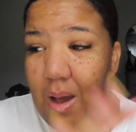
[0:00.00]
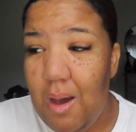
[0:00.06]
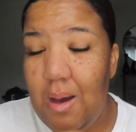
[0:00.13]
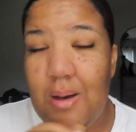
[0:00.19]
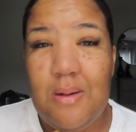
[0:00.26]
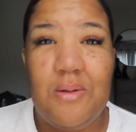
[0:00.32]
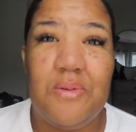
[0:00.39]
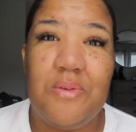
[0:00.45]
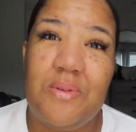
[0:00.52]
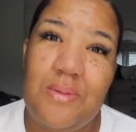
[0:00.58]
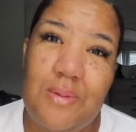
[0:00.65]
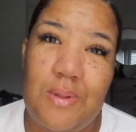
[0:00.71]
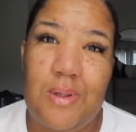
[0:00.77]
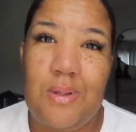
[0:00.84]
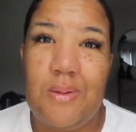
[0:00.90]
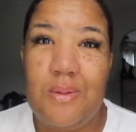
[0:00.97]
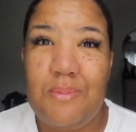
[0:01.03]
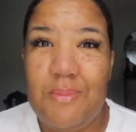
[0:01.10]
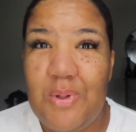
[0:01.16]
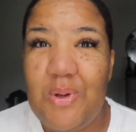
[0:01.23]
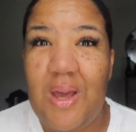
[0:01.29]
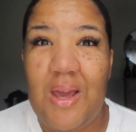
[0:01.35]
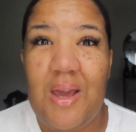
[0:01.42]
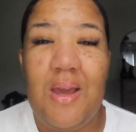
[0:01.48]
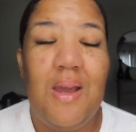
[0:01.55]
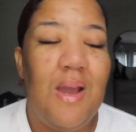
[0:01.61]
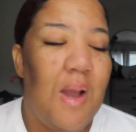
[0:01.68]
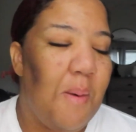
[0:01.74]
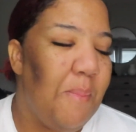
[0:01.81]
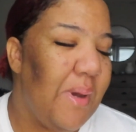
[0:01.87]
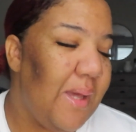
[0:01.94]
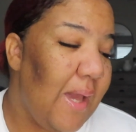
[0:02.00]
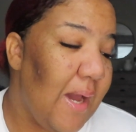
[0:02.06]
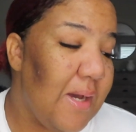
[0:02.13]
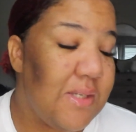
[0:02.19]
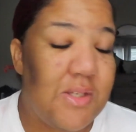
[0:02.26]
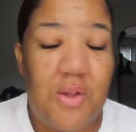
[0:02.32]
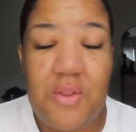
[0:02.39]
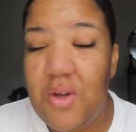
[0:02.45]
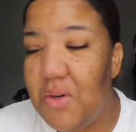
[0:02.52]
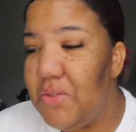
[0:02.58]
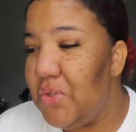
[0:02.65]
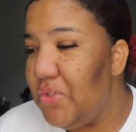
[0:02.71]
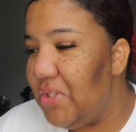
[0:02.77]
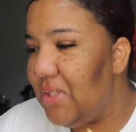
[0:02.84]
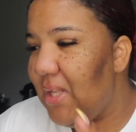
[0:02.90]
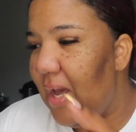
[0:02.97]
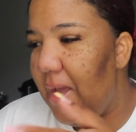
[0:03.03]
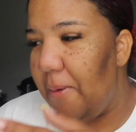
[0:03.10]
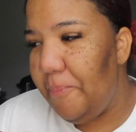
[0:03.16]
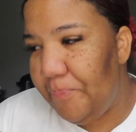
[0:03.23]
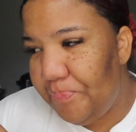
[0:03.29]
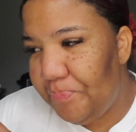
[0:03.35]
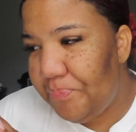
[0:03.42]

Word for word: Oh, yeah, okay. But yeah, so those are just like,